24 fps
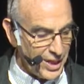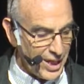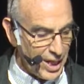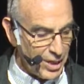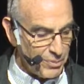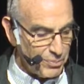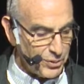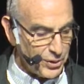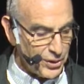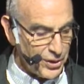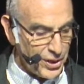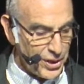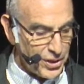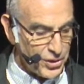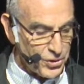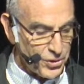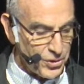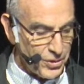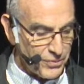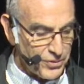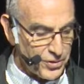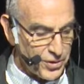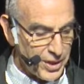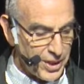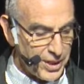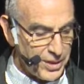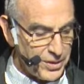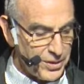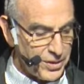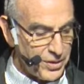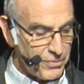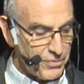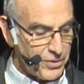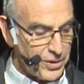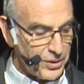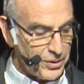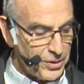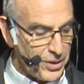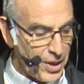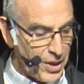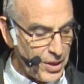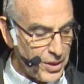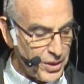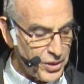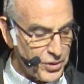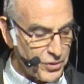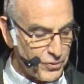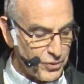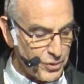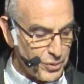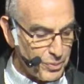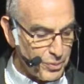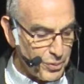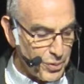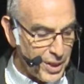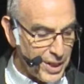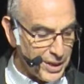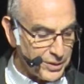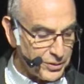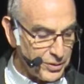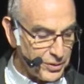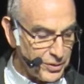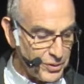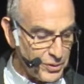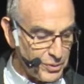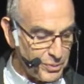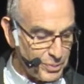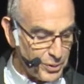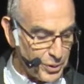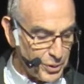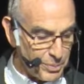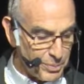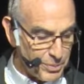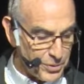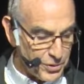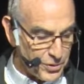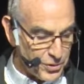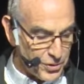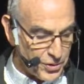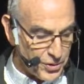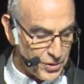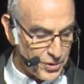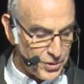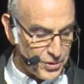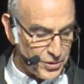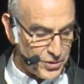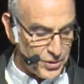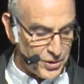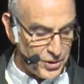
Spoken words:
application of scientific knowledge for practical purposes,